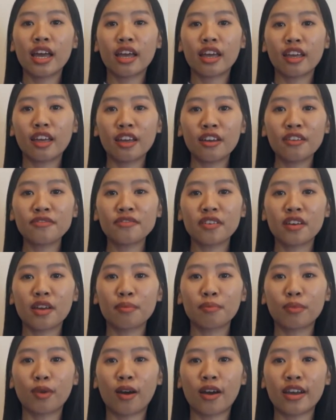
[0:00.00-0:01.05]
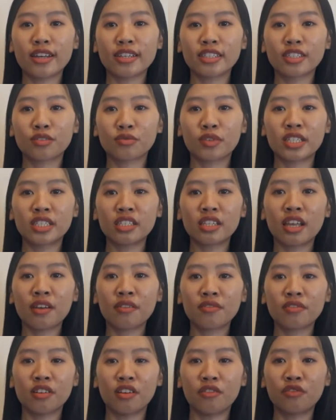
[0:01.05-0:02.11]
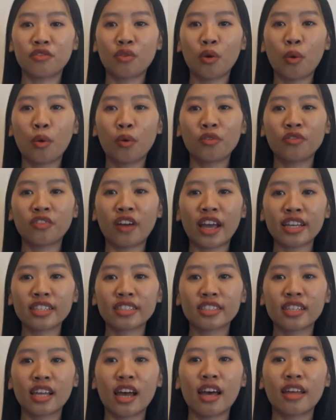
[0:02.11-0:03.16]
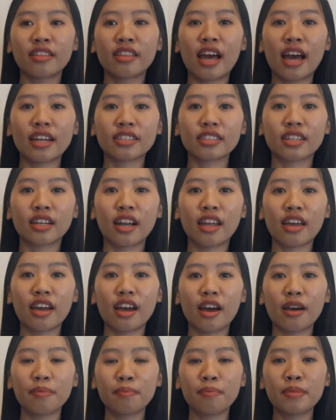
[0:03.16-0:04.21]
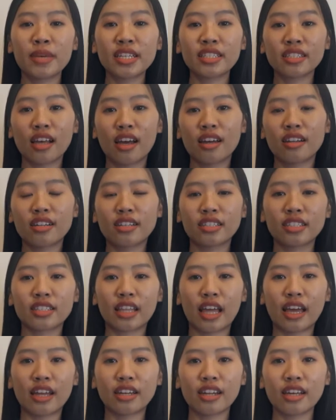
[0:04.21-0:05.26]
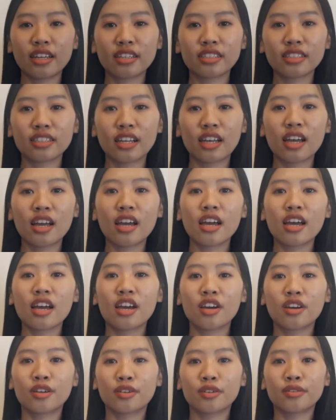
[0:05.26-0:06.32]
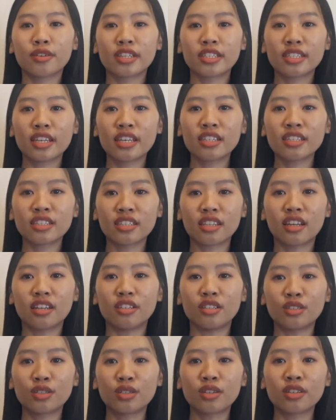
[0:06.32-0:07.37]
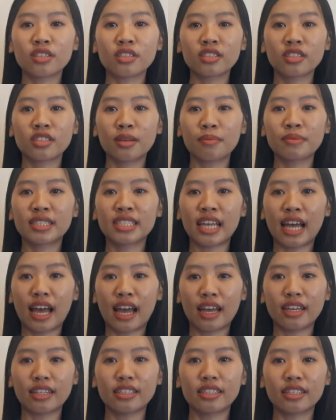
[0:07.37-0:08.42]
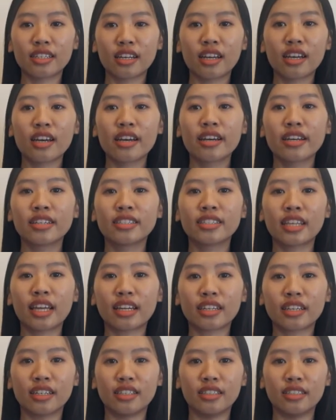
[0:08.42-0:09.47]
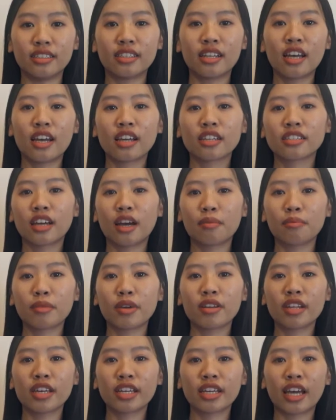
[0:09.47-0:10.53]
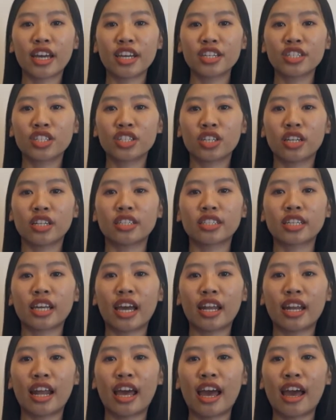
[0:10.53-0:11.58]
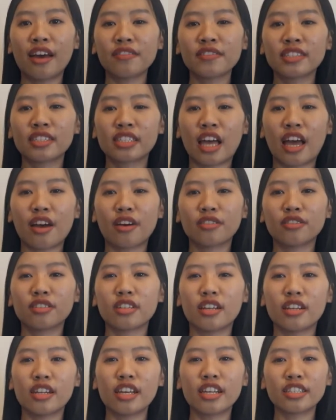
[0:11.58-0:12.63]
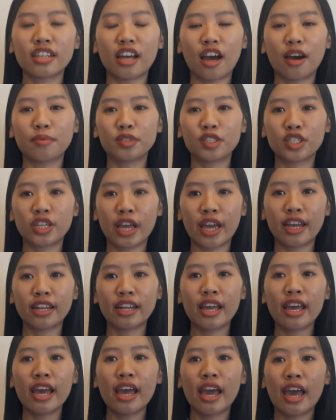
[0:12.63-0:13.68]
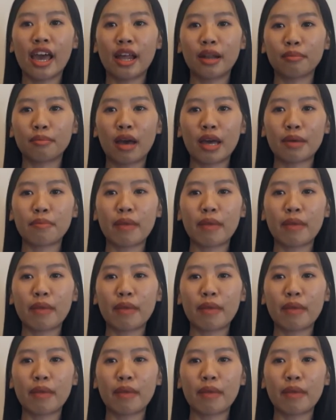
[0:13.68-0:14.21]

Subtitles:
If employees receive the full facts that clear up misunderstandings, resistance should subside. Second, communication can help sell the need of change and by